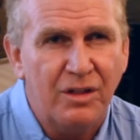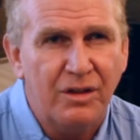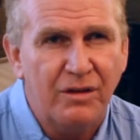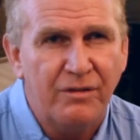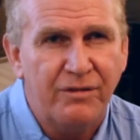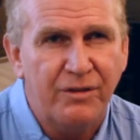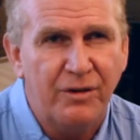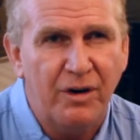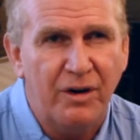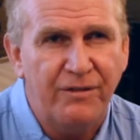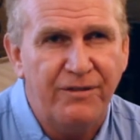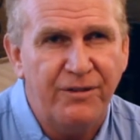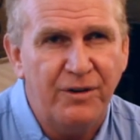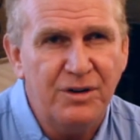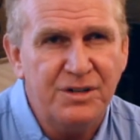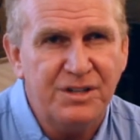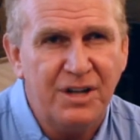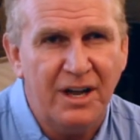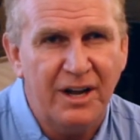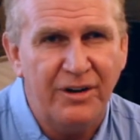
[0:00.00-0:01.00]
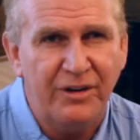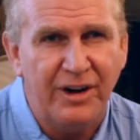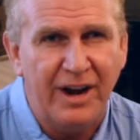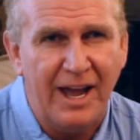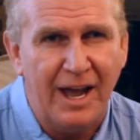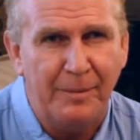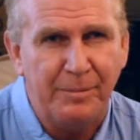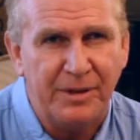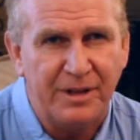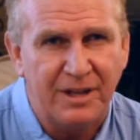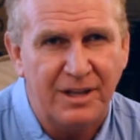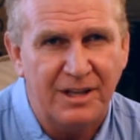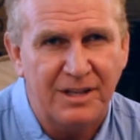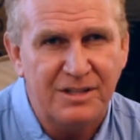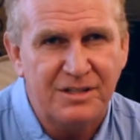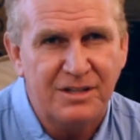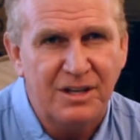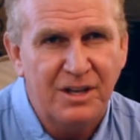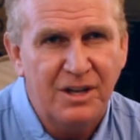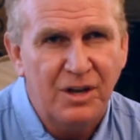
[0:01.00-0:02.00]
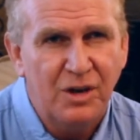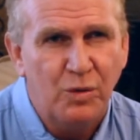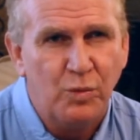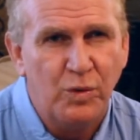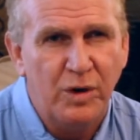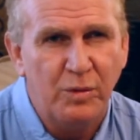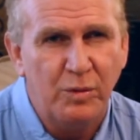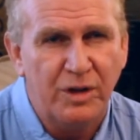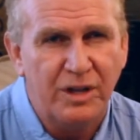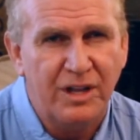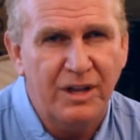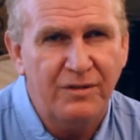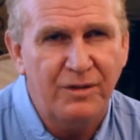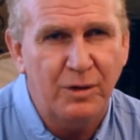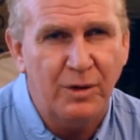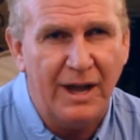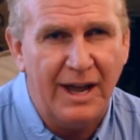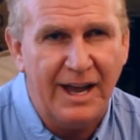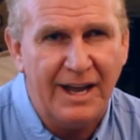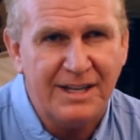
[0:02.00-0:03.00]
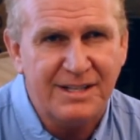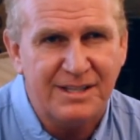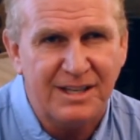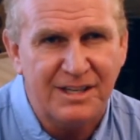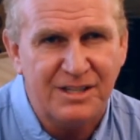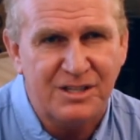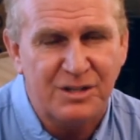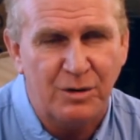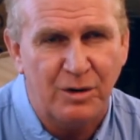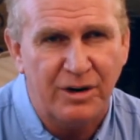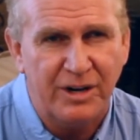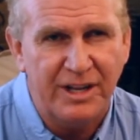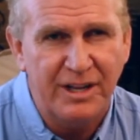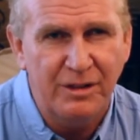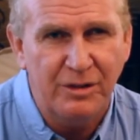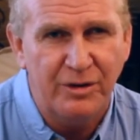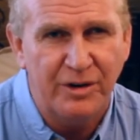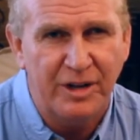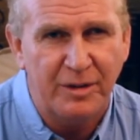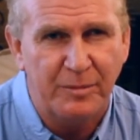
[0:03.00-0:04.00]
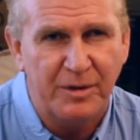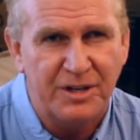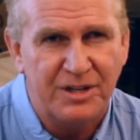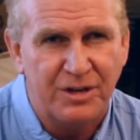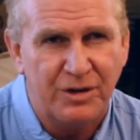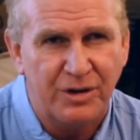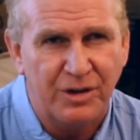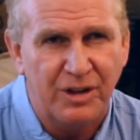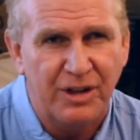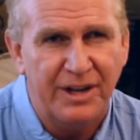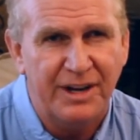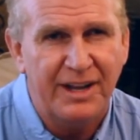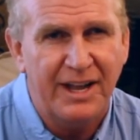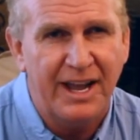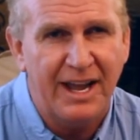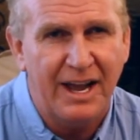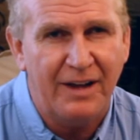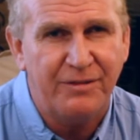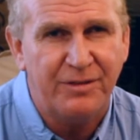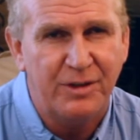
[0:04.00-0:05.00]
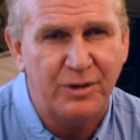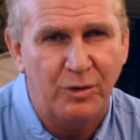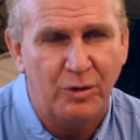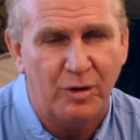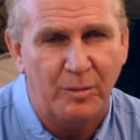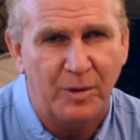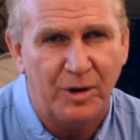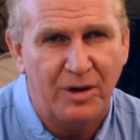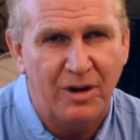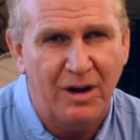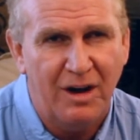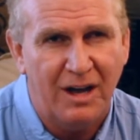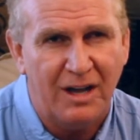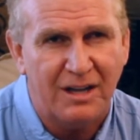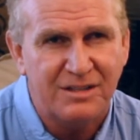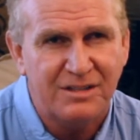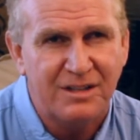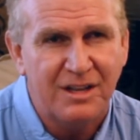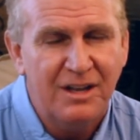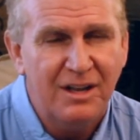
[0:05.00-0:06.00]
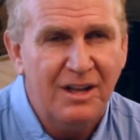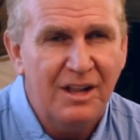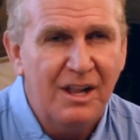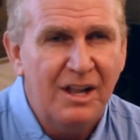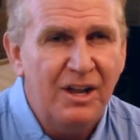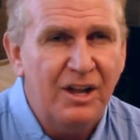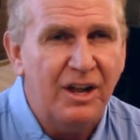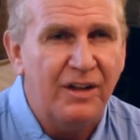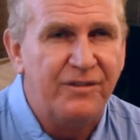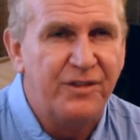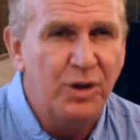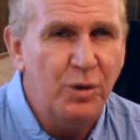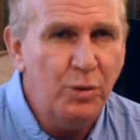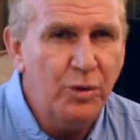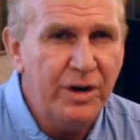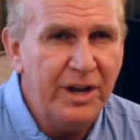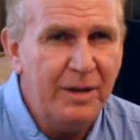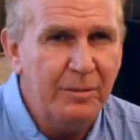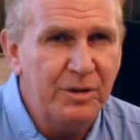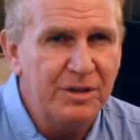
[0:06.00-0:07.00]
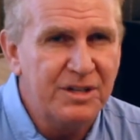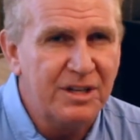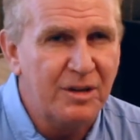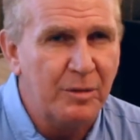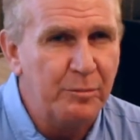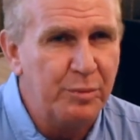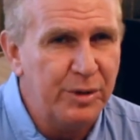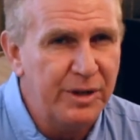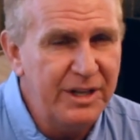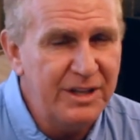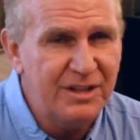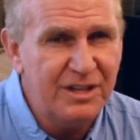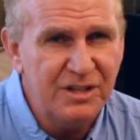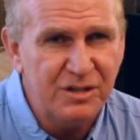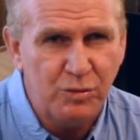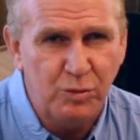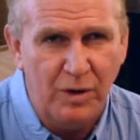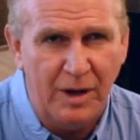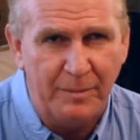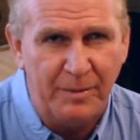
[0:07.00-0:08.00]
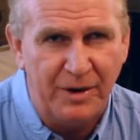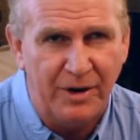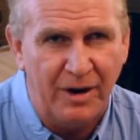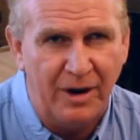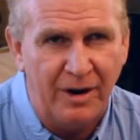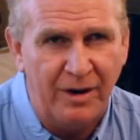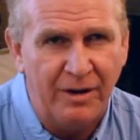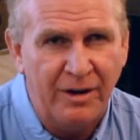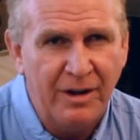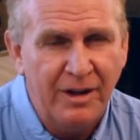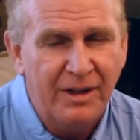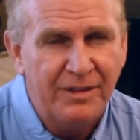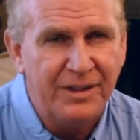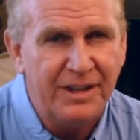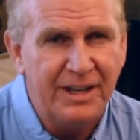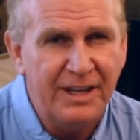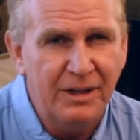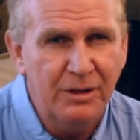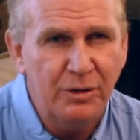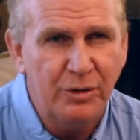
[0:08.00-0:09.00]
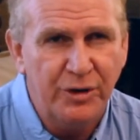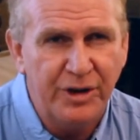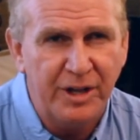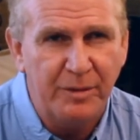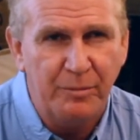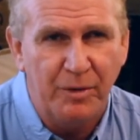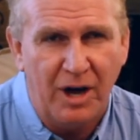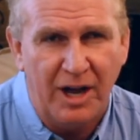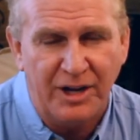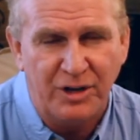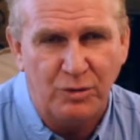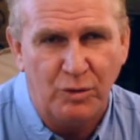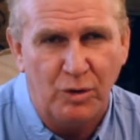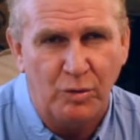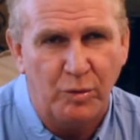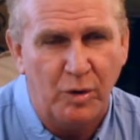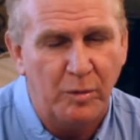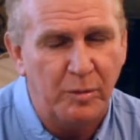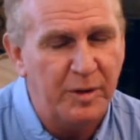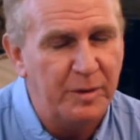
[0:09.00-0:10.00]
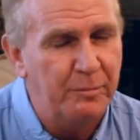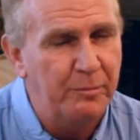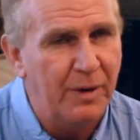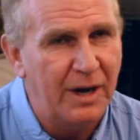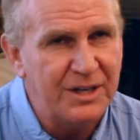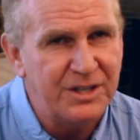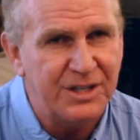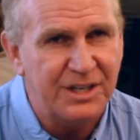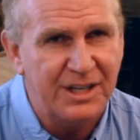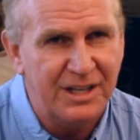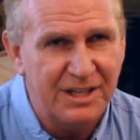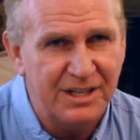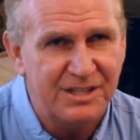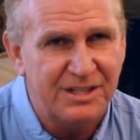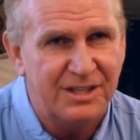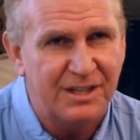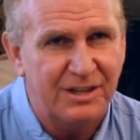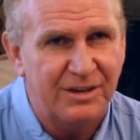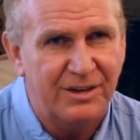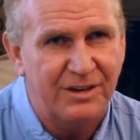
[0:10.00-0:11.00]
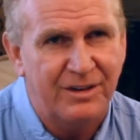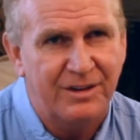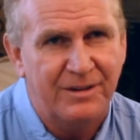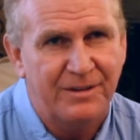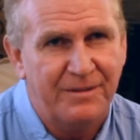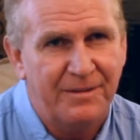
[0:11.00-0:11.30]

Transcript: For our first 100 applicants, we will give you access to our e-learning material at half the normal cost. If you were able to complete this webinar, the e-learning module will be much easier.